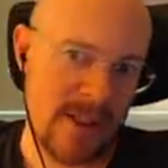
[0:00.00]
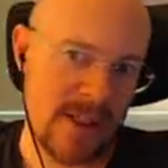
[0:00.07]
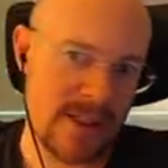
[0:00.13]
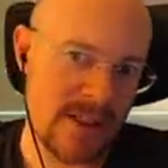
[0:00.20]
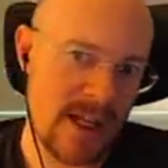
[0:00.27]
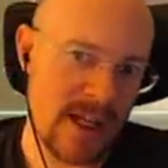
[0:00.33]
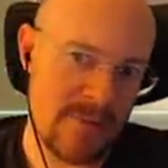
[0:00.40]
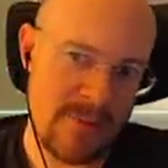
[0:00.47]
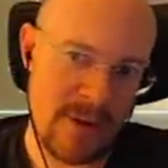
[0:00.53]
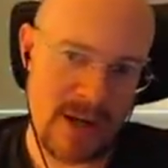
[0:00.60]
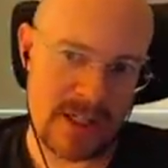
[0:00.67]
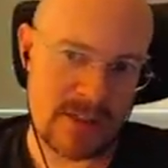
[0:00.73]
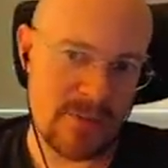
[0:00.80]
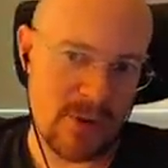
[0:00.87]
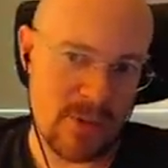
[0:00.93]
It's not
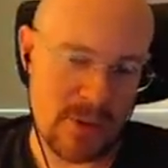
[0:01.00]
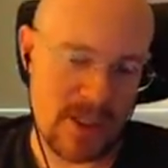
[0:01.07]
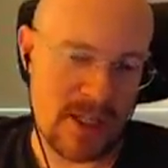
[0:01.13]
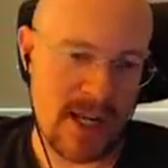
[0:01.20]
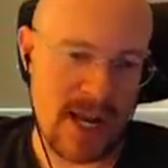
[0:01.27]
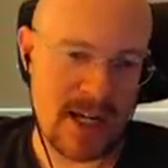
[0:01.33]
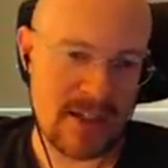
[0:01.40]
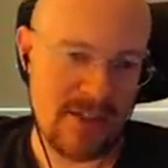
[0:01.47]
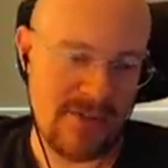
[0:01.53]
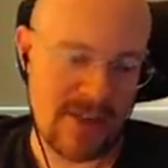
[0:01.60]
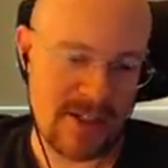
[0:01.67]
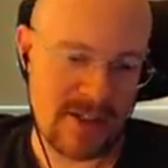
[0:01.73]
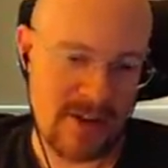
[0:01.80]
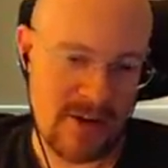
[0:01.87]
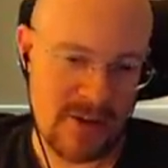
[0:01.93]
impossible. We could actually
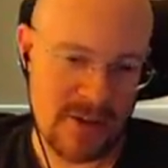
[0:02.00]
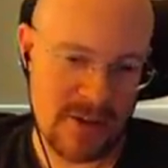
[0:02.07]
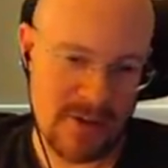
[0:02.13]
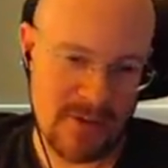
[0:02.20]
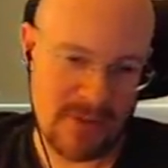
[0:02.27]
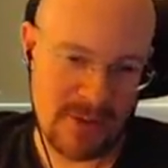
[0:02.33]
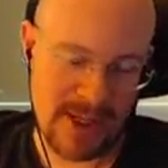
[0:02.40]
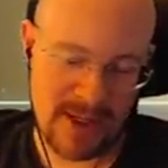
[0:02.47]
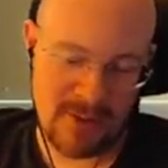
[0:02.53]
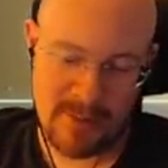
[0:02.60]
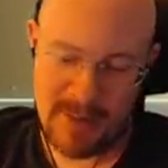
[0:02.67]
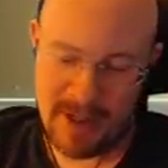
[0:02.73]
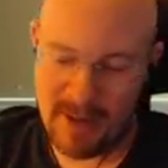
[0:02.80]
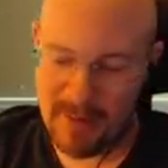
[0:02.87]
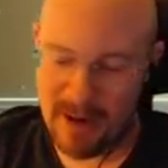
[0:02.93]
fix our O2 if we get a
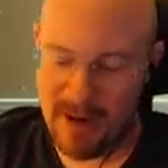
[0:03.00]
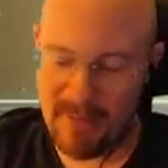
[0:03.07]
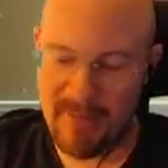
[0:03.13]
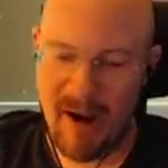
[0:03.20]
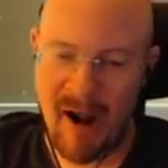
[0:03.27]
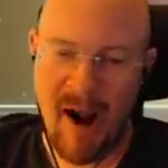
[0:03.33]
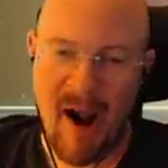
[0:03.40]
repair bomb,